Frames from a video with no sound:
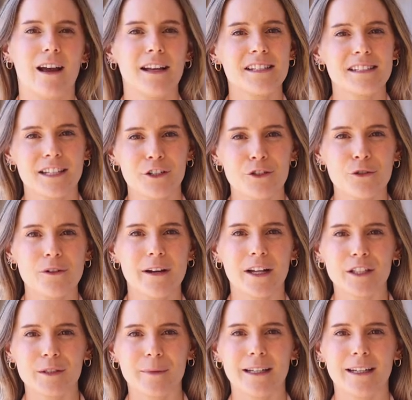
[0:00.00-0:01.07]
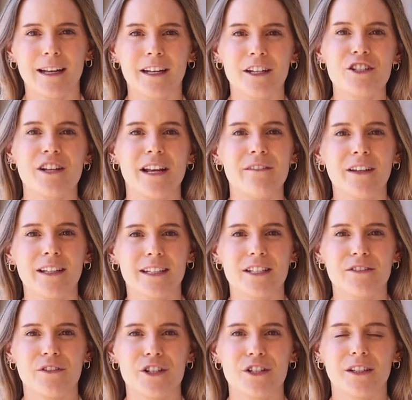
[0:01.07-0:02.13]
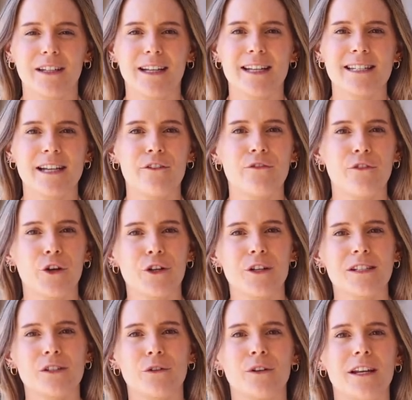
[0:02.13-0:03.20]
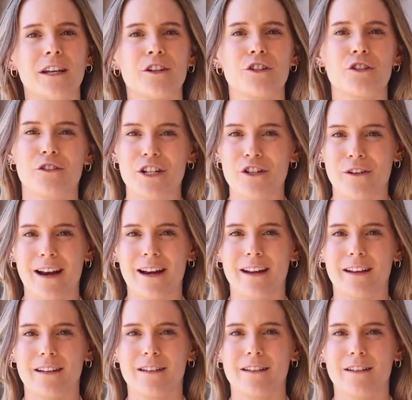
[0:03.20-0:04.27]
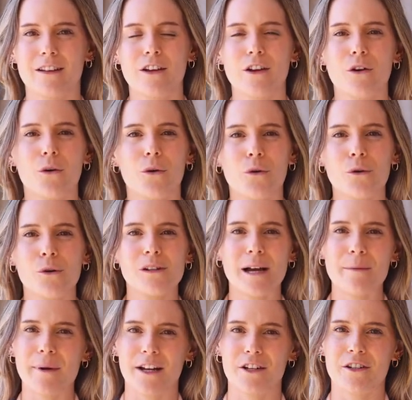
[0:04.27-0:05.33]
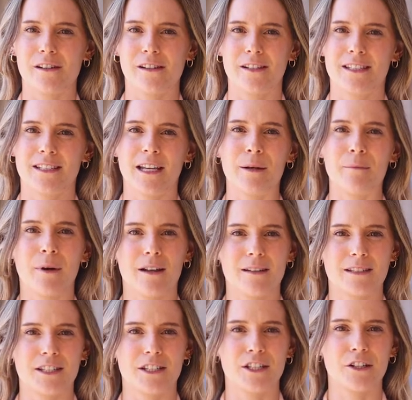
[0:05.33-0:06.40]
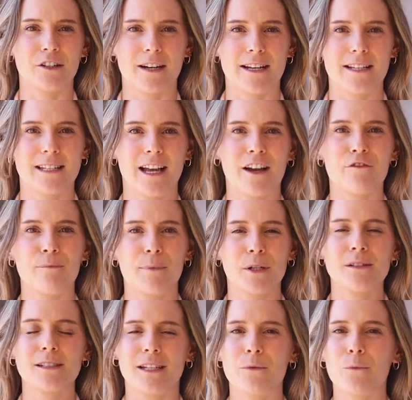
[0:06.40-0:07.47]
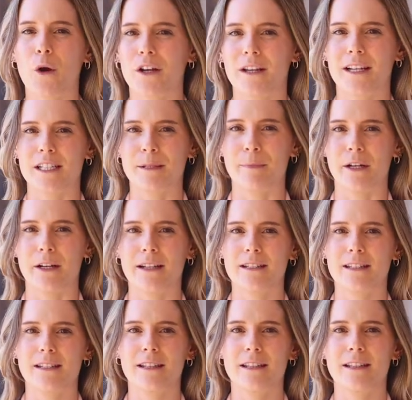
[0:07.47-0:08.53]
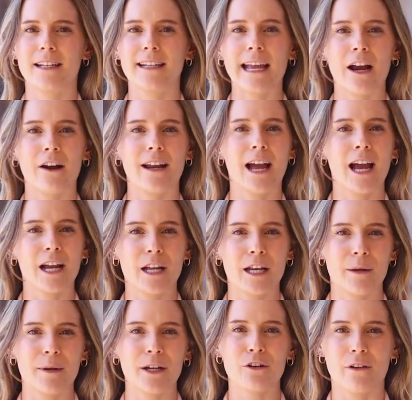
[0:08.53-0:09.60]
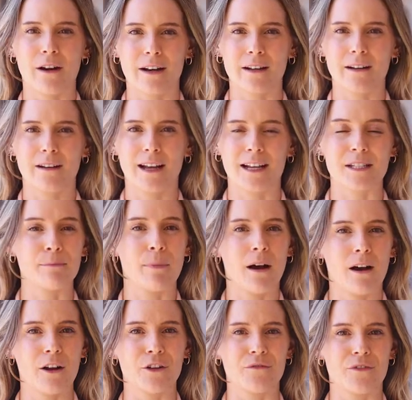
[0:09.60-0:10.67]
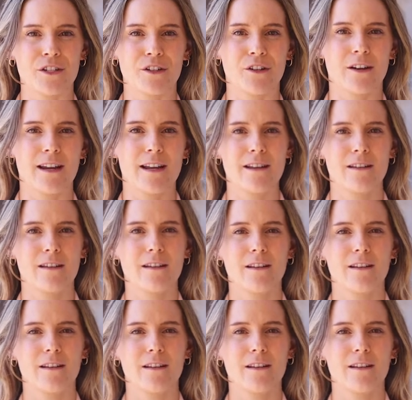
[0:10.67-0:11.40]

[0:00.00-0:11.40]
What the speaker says: A central element in achieving this vision is our focus on industry training. All our bachelor's and master's degrees have built-in work experience that carry academic credit as part of the degree.